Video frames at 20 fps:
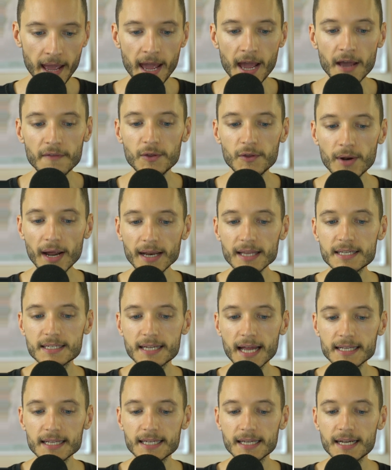the United
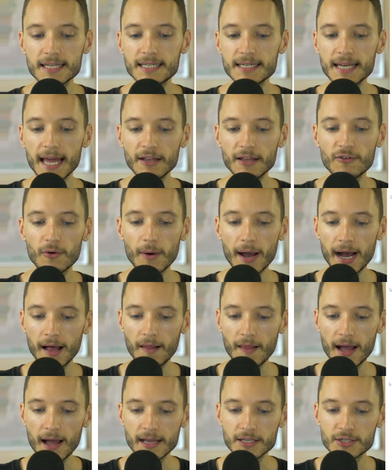States and its NATO
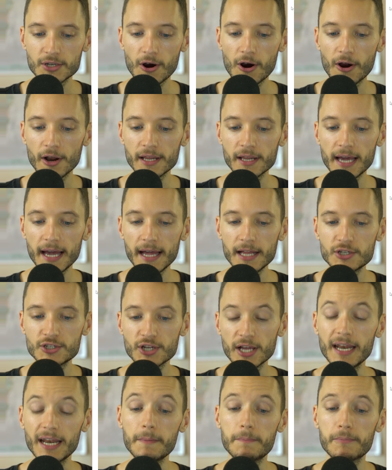allies are engaged
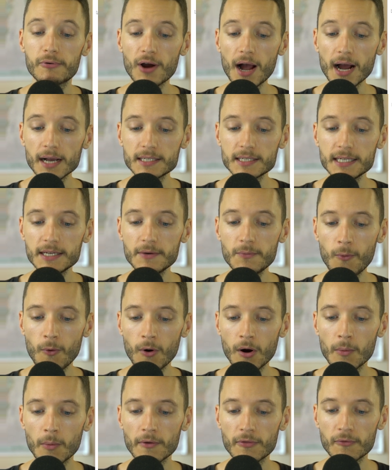in a proxy
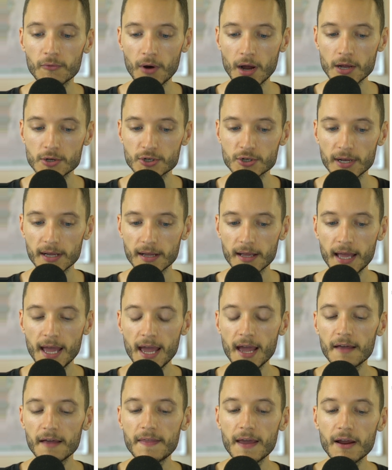war with Russia.
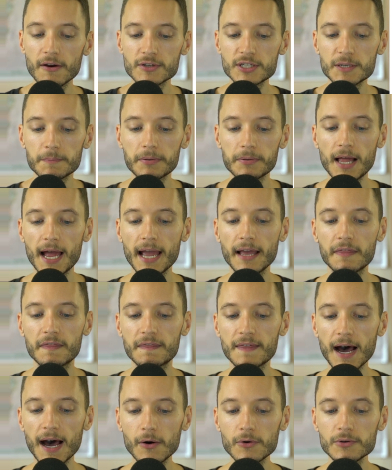They are supplying
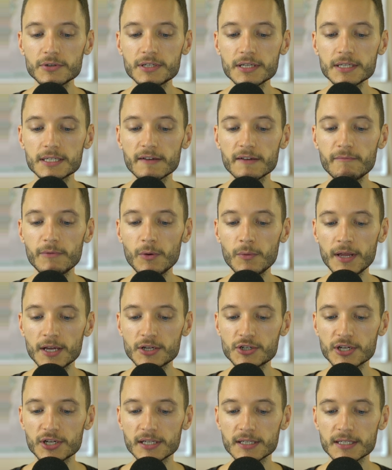thousands of
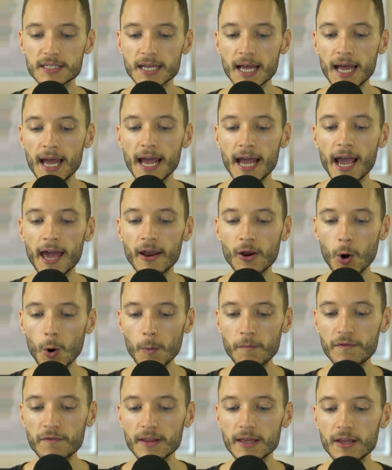munitions and
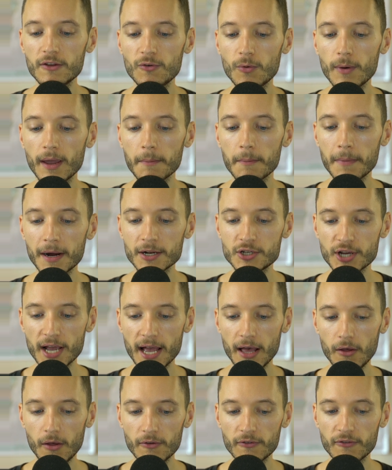hopefully doing much
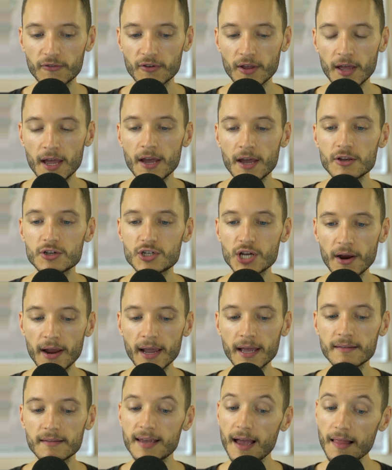else,
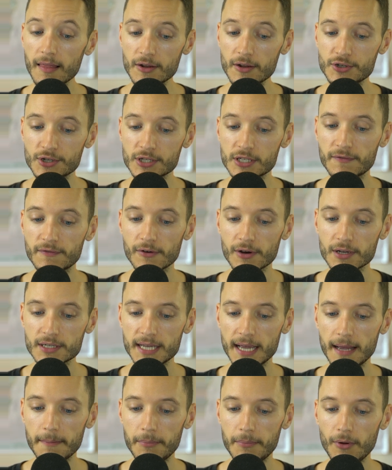sharing intelligence, for
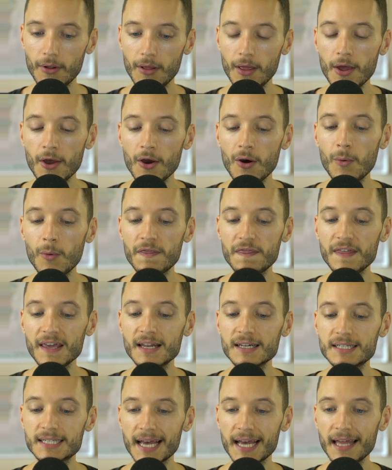example, with the
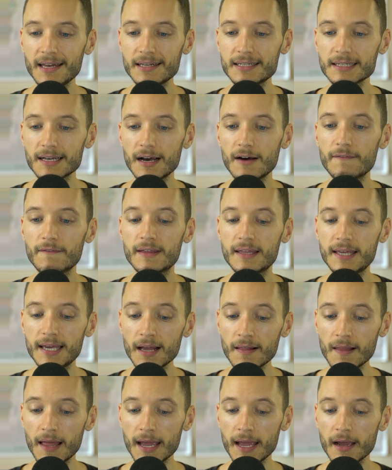intent of
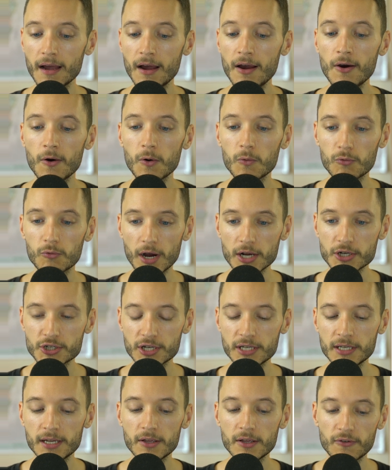killing
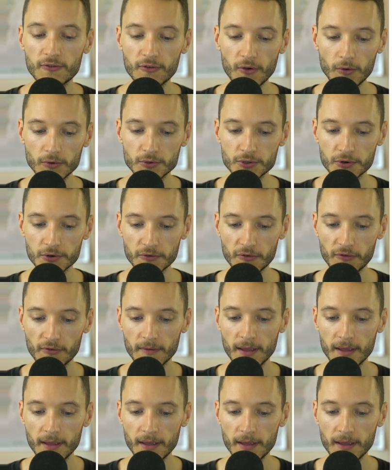Russian soldiers.